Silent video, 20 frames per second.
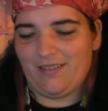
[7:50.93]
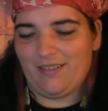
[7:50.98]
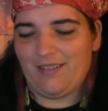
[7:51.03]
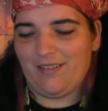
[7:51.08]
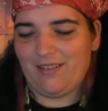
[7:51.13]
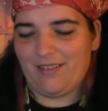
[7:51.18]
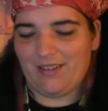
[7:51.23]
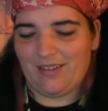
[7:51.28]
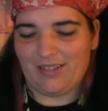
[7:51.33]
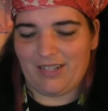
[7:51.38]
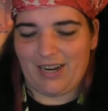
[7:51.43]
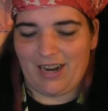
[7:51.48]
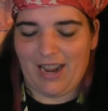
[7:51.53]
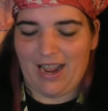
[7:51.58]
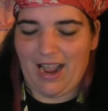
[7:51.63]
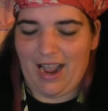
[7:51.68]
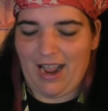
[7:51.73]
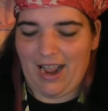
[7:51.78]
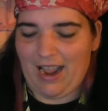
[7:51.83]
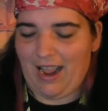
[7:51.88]
I was like, I
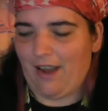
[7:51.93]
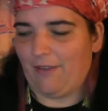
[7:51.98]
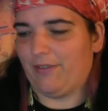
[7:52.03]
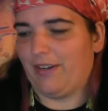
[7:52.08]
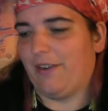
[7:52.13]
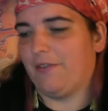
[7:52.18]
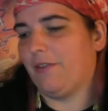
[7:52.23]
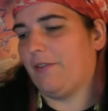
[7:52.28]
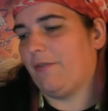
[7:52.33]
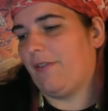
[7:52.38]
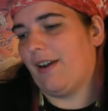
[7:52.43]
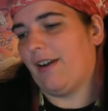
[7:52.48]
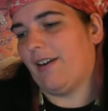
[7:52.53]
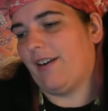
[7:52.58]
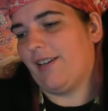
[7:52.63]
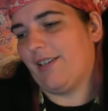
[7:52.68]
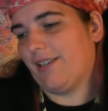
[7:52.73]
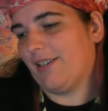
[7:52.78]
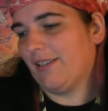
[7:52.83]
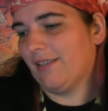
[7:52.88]
have to have the
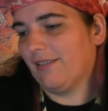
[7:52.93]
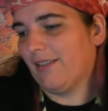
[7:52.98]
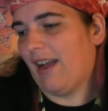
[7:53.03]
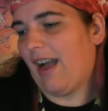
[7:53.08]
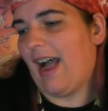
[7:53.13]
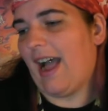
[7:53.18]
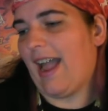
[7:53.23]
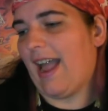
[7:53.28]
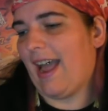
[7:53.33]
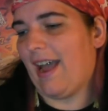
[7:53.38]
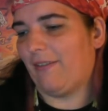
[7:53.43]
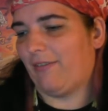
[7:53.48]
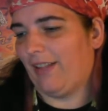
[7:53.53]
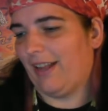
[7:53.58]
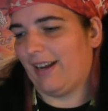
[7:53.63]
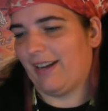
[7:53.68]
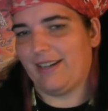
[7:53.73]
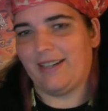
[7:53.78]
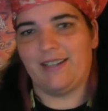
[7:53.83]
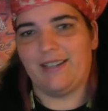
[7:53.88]
fairies. I have
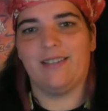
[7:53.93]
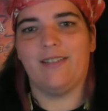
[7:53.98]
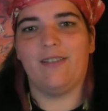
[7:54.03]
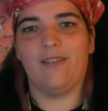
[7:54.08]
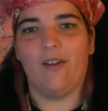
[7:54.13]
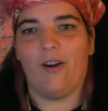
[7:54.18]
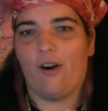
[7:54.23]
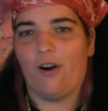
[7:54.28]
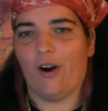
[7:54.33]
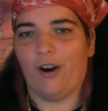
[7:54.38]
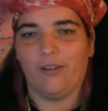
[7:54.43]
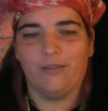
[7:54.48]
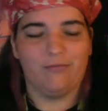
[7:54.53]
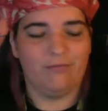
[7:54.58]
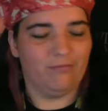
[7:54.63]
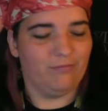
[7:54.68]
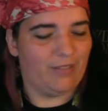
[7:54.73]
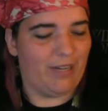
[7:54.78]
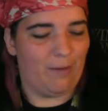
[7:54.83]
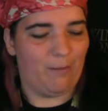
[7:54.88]
like a heart
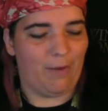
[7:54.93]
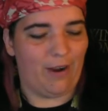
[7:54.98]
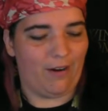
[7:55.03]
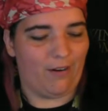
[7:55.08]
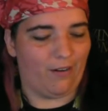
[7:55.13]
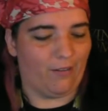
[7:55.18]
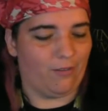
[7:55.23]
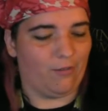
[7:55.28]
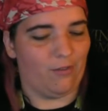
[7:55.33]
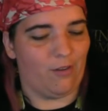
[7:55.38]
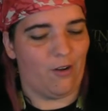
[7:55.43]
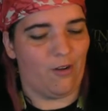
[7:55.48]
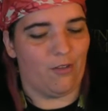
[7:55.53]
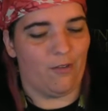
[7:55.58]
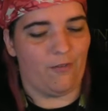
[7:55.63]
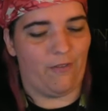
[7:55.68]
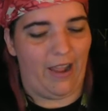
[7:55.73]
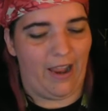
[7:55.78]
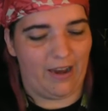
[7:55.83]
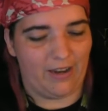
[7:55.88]
in my heart with all
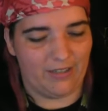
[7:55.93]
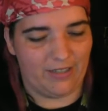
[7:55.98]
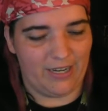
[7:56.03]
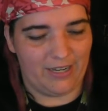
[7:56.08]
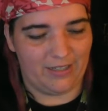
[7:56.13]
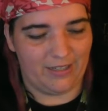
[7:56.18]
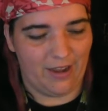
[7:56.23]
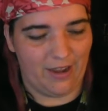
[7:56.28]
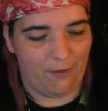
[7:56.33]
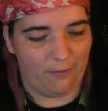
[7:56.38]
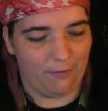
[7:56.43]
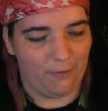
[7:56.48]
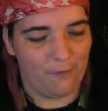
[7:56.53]
the fantasy stuff.